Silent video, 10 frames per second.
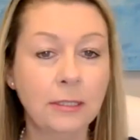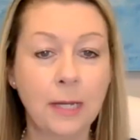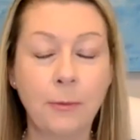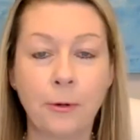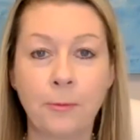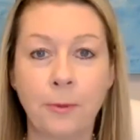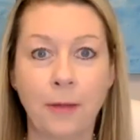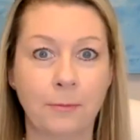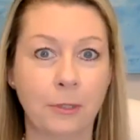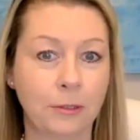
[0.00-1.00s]
labor
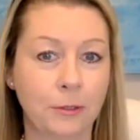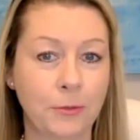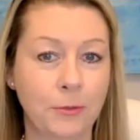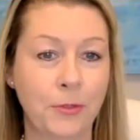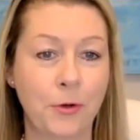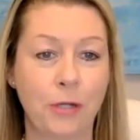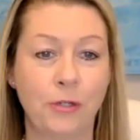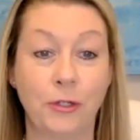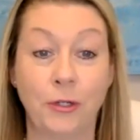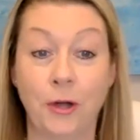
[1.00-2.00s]
brought them closer
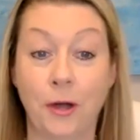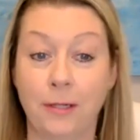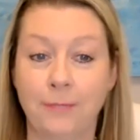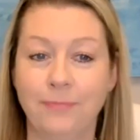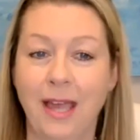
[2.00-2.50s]
to God,